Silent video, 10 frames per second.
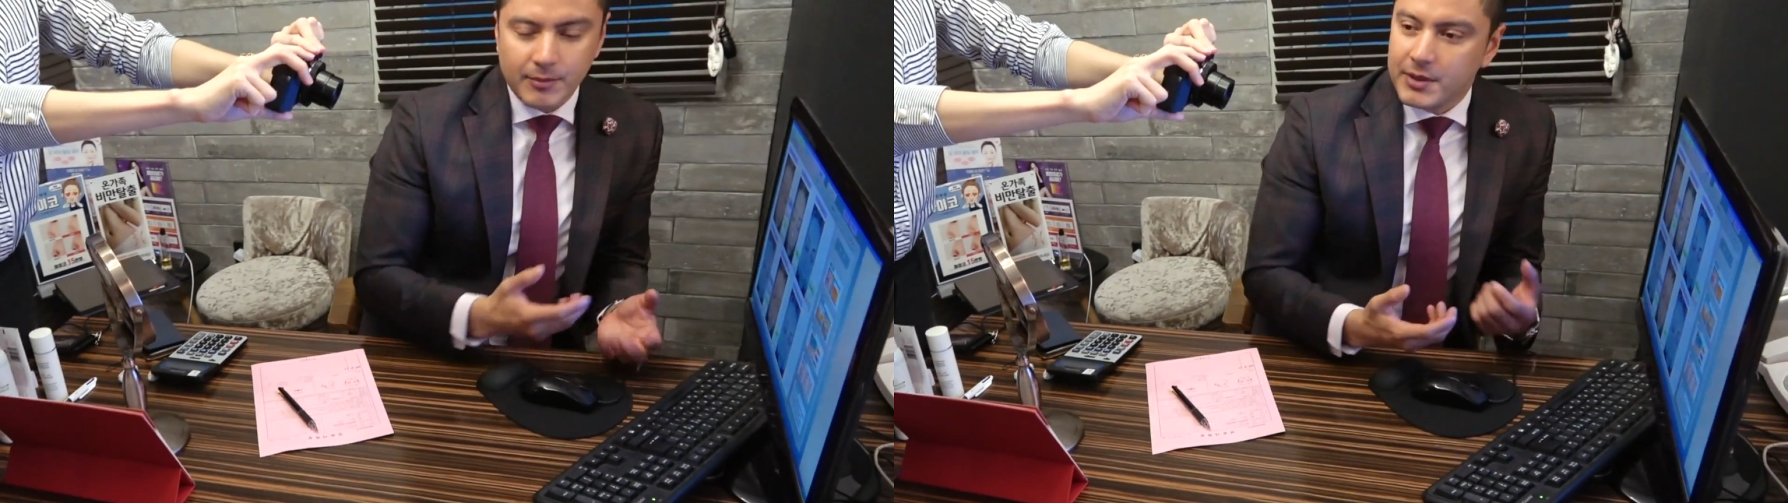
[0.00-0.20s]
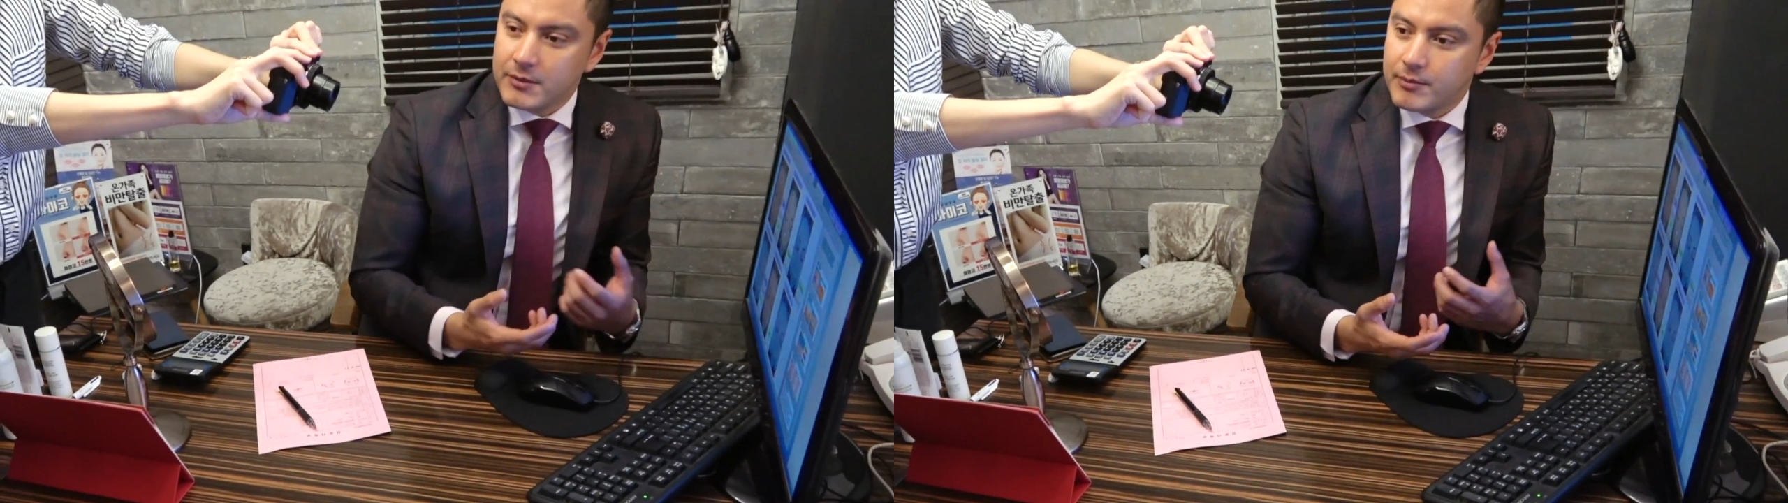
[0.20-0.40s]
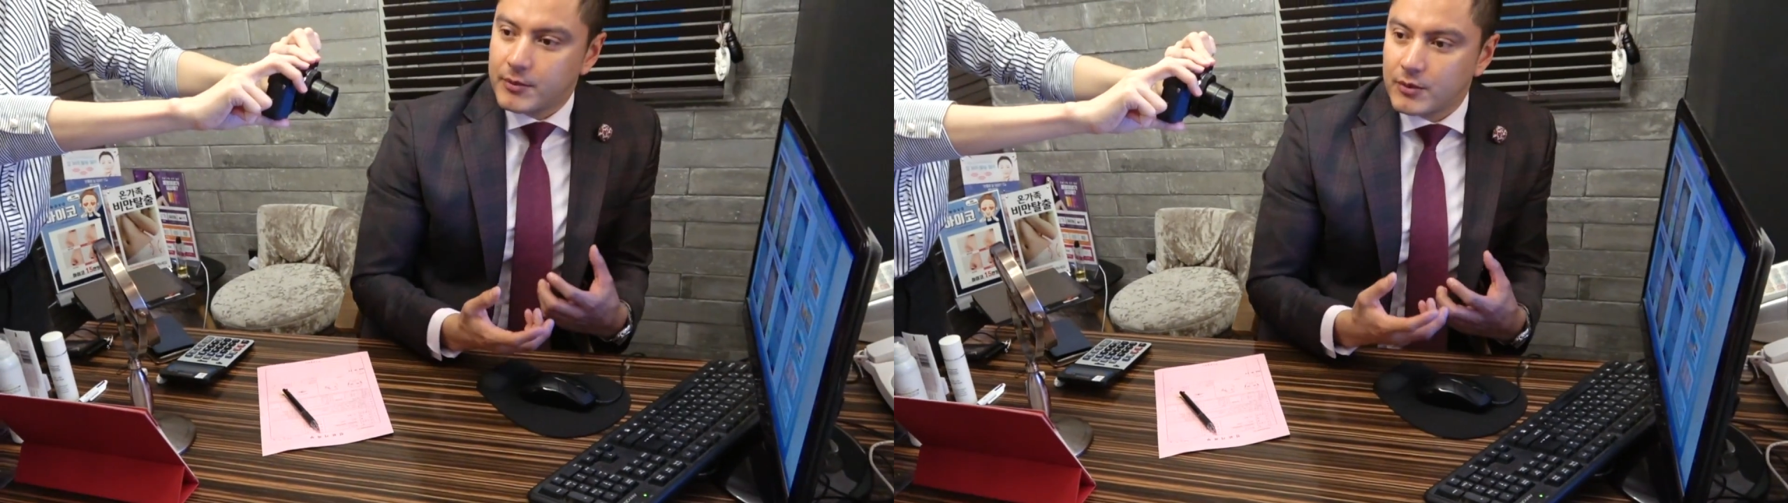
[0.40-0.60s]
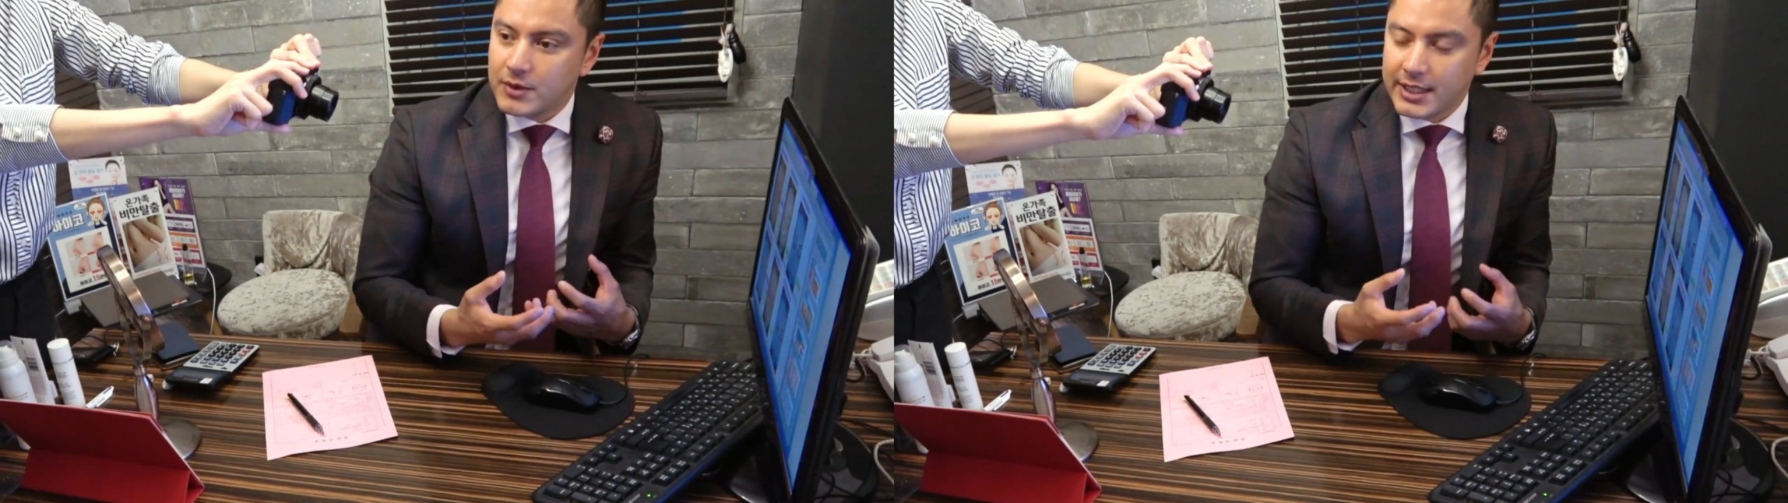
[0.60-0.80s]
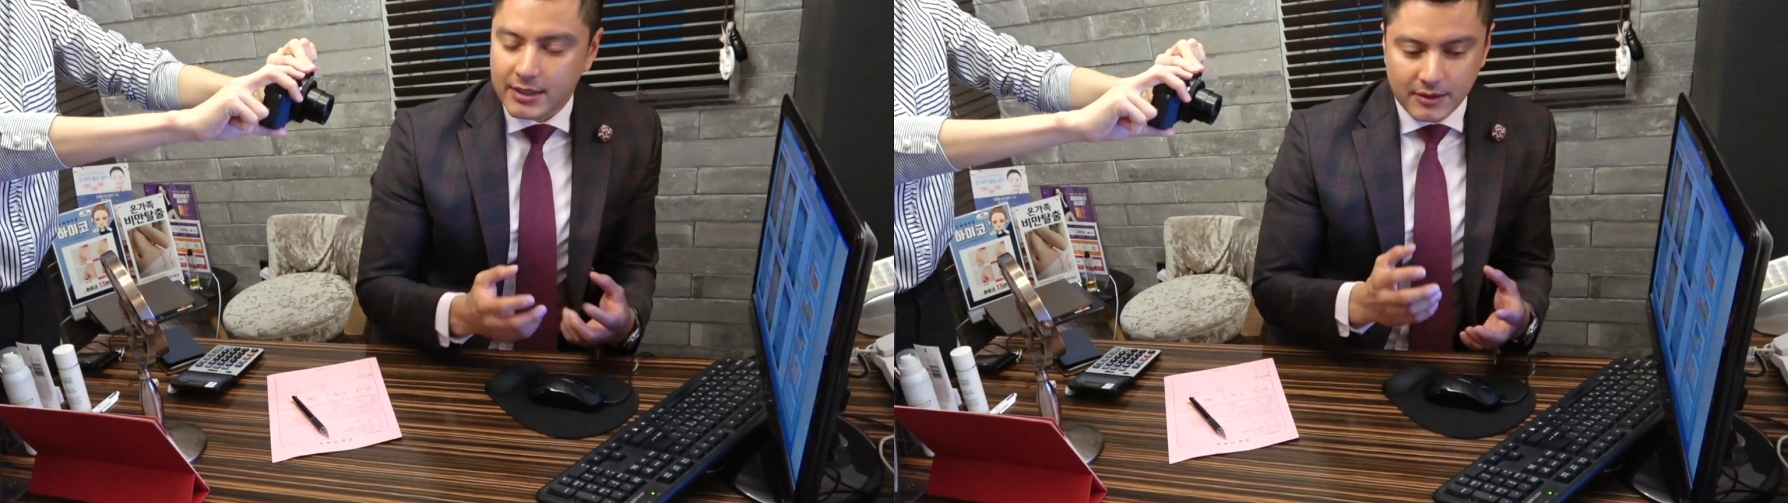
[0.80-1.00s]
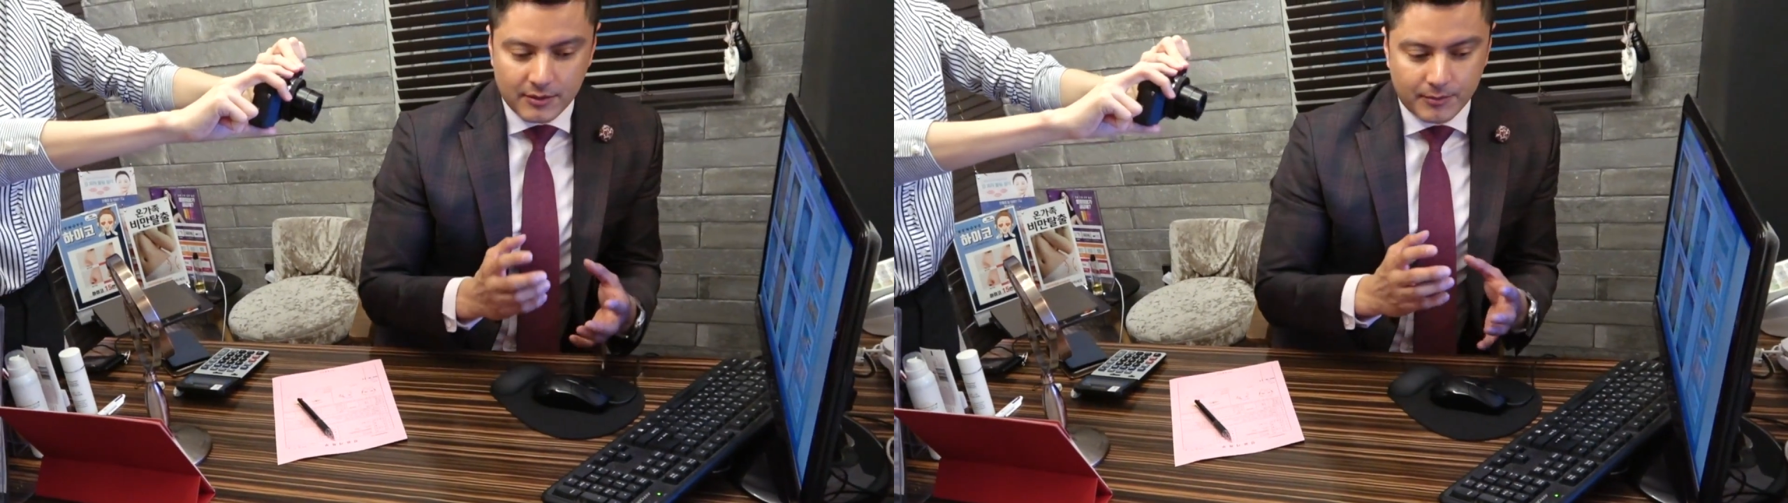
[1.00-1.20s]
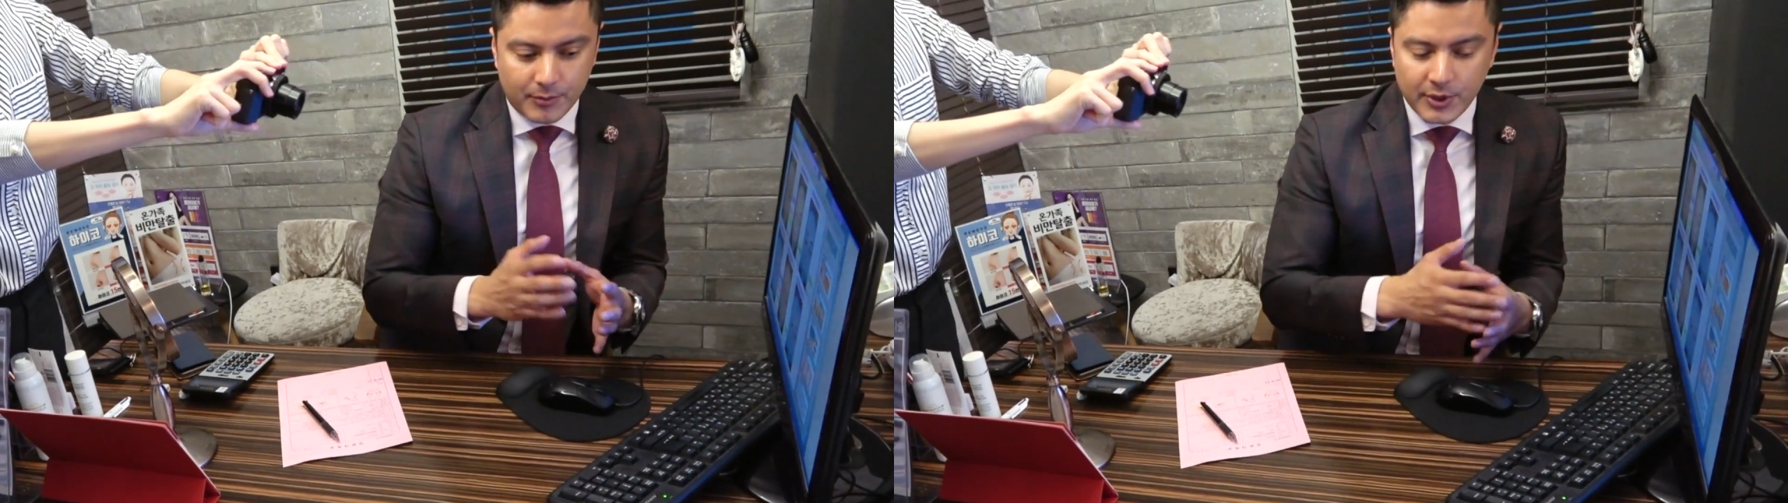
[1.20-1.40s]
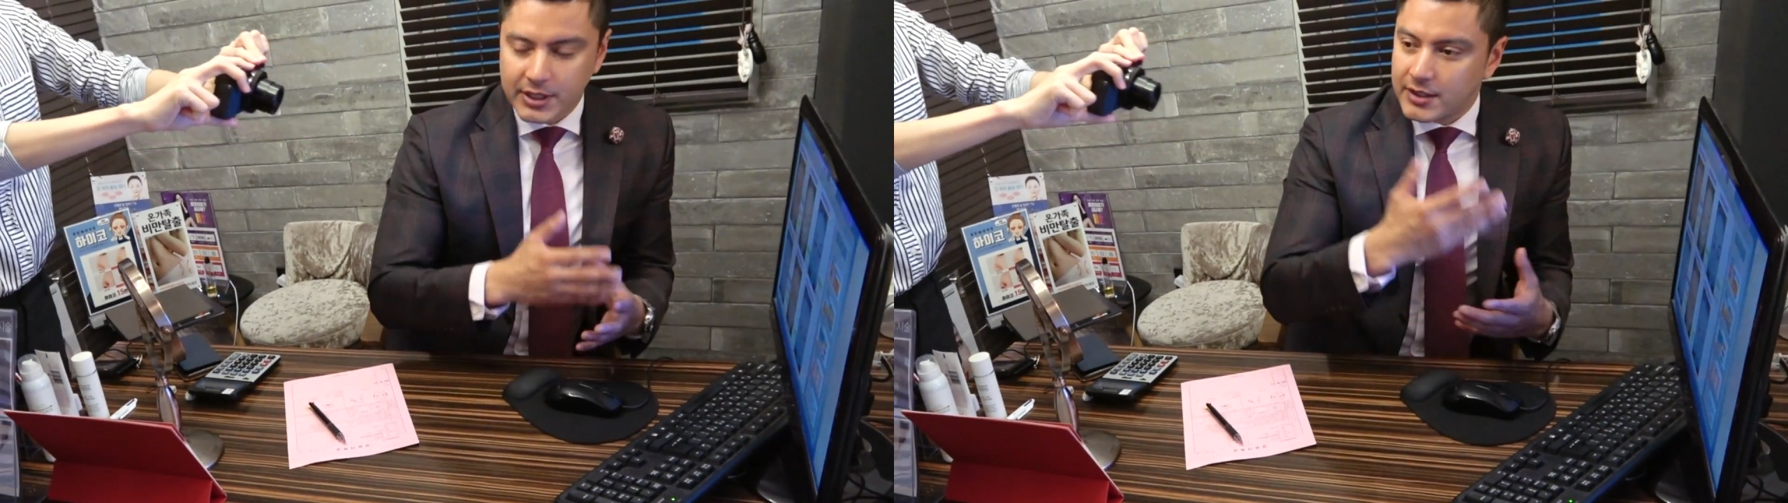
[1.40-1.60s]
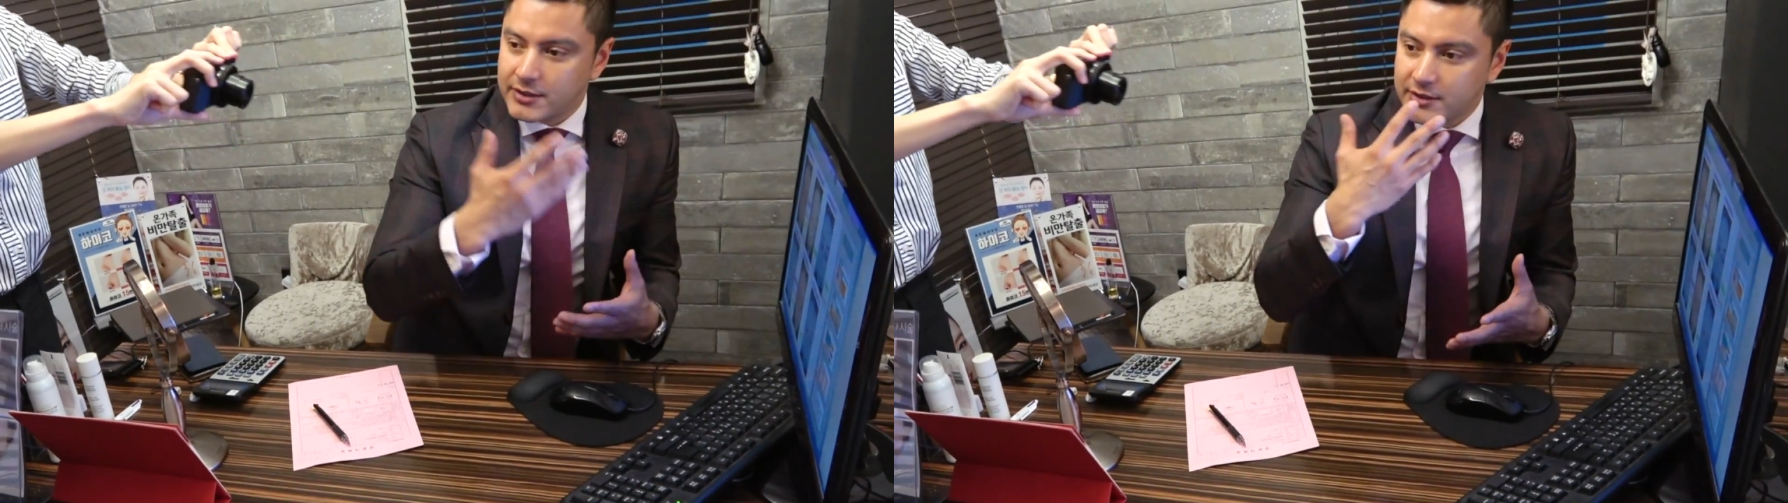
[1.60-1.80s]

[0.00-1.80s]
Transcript: you been like putting on